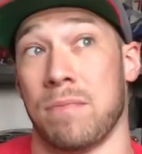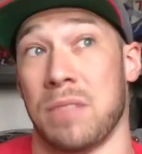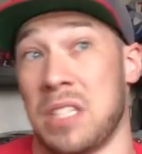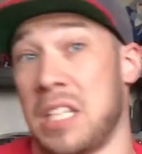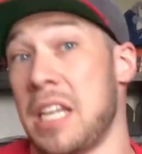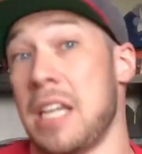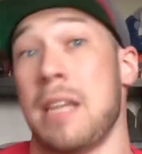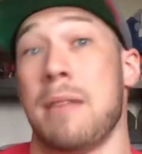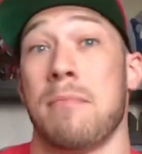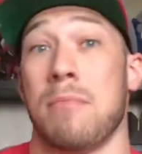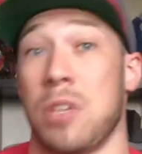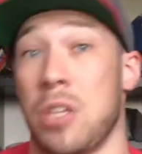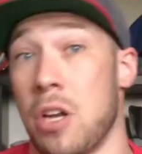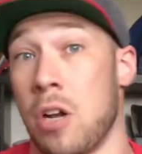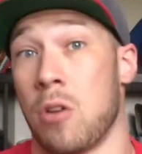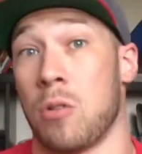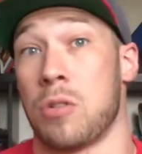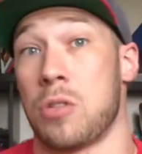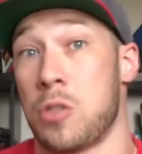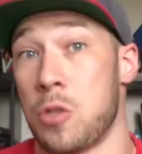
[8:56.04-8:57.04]
deemed,
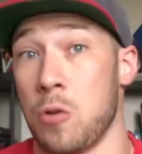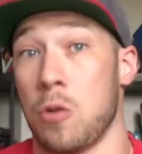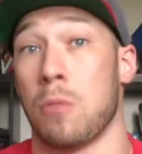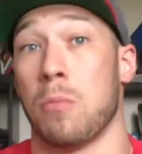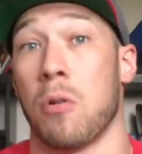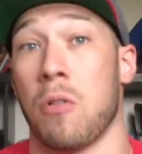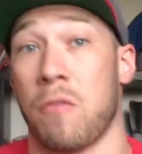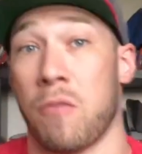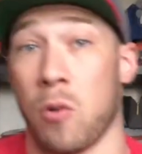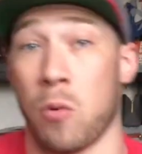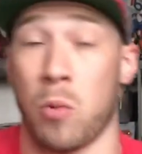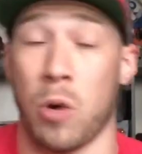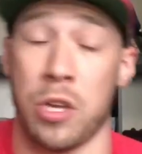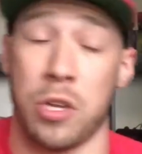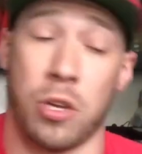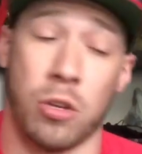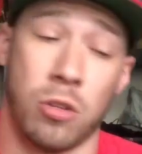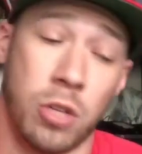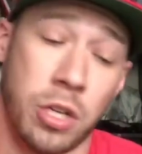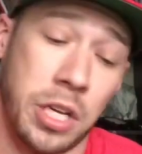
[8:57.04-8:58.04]
suitable for what
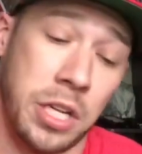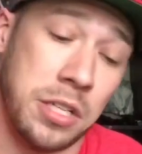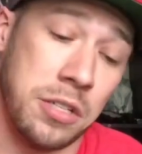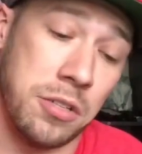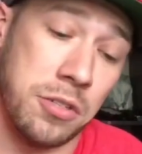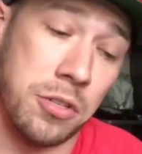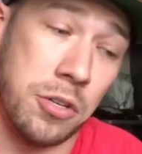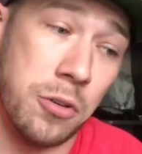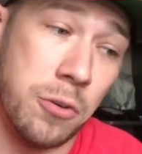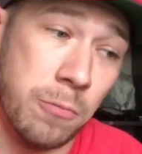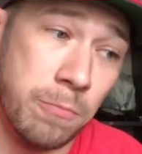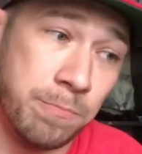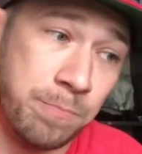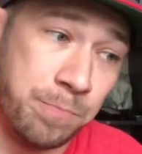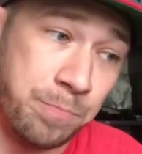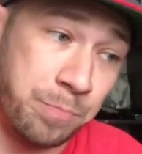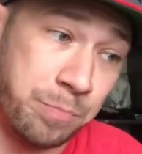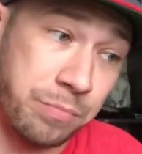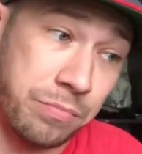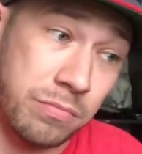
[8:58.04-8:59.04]
you're looking to do.
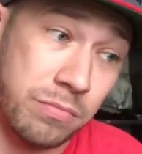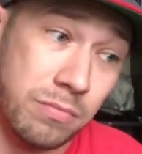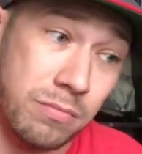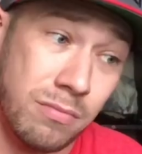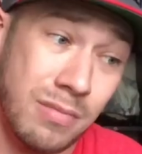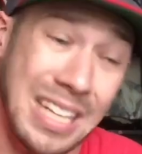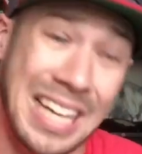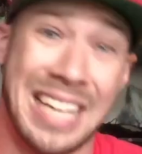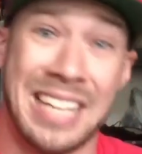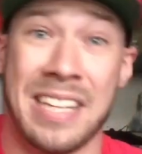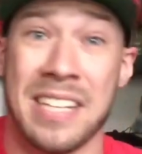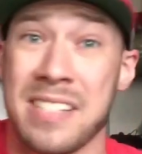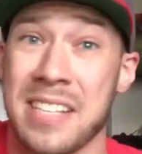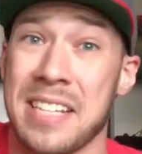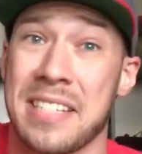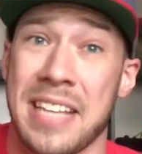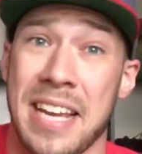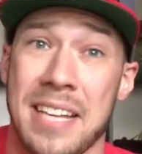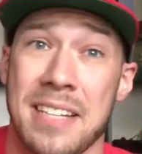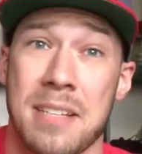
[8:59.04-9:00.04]
And this
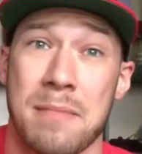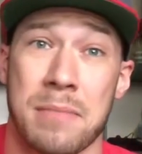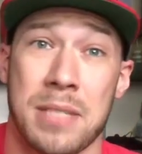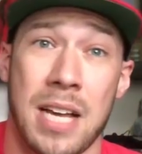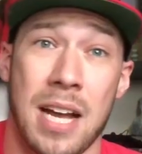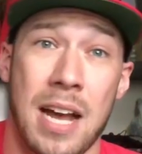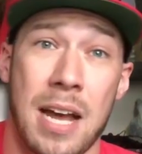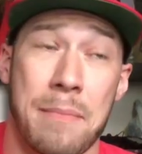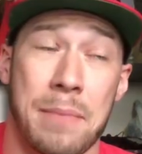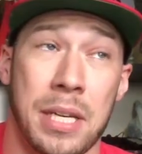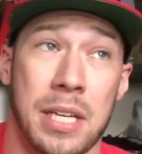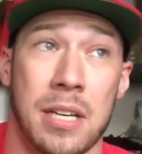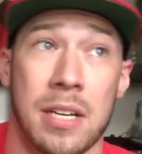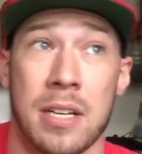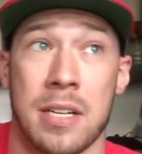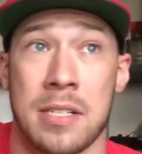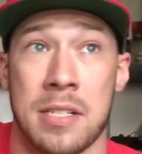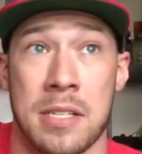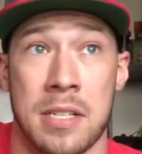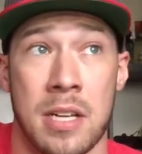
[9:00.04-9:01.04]
could take some time
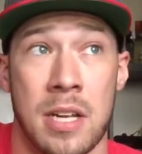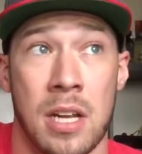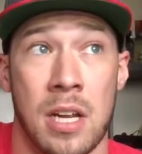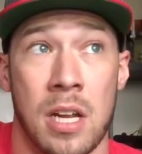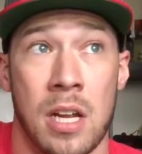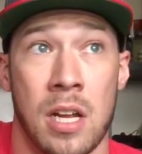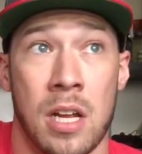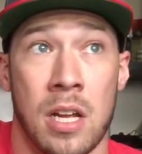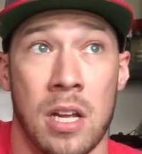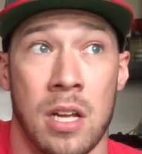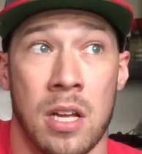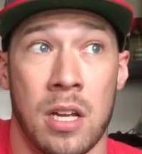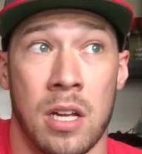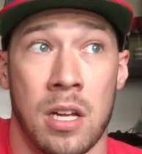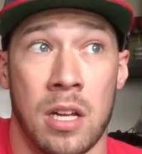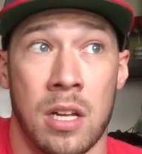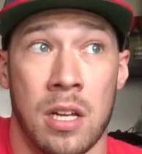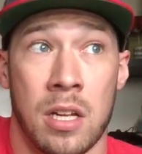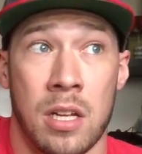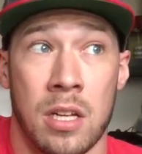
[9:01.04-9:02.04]
because
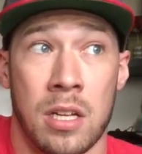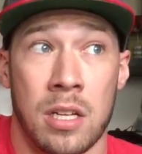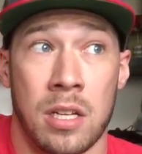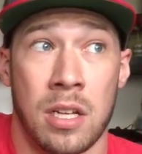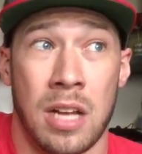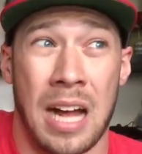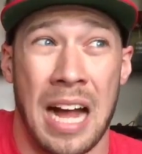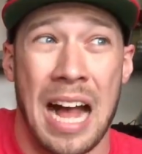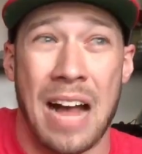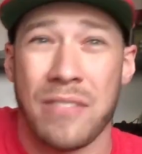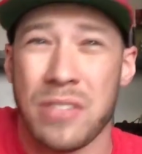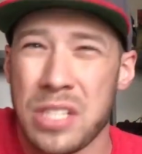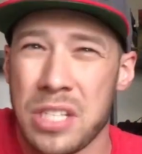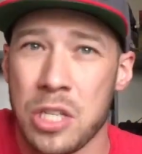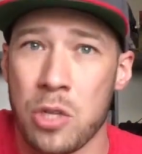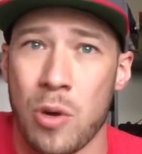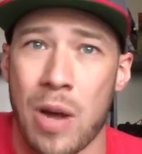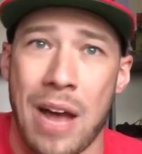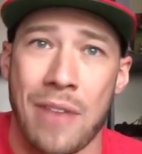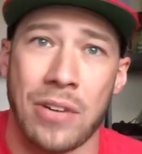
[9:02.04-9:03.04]
obviously
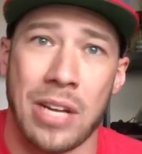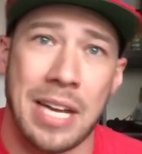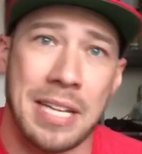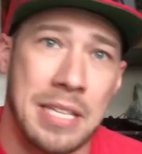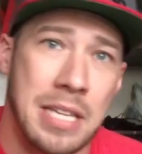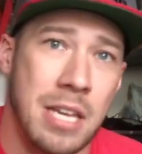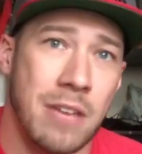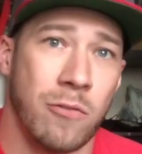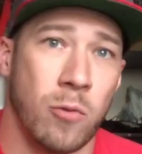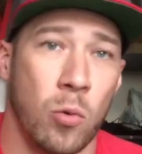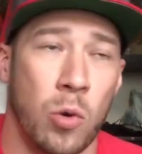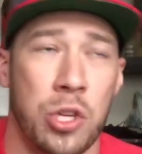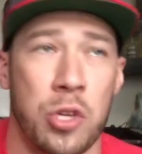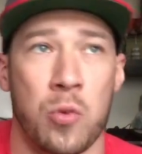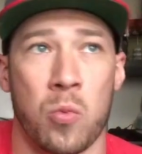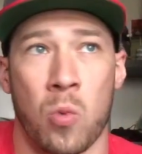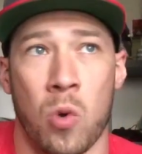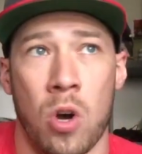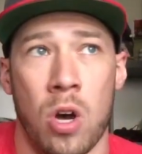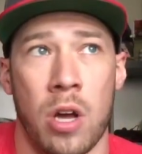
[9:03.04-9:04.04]
you have an idea for what
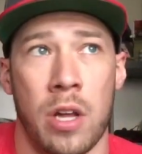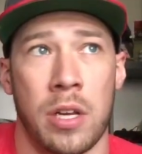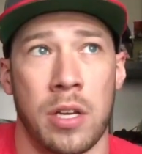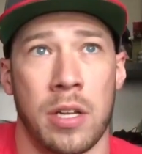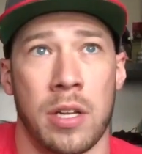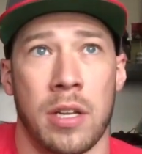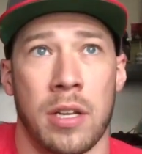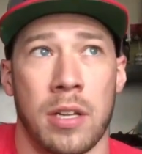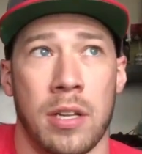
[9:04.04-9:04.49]
you want,